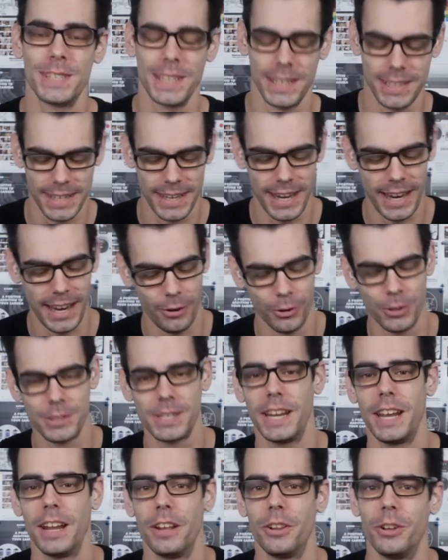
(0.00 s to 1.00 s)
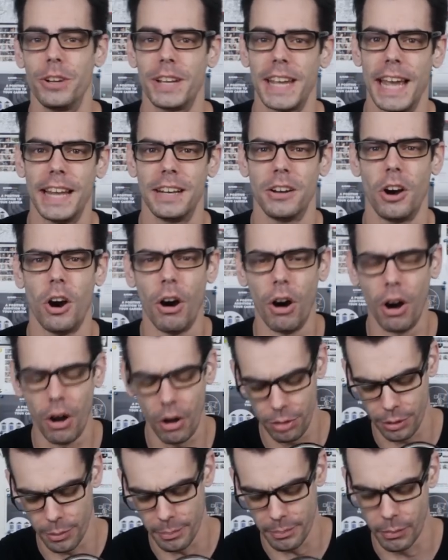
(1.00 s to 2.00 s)
and today we're taking a look at
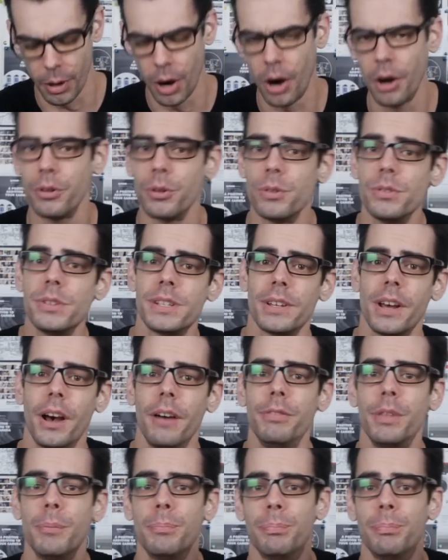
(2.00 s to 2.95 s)
all the models of the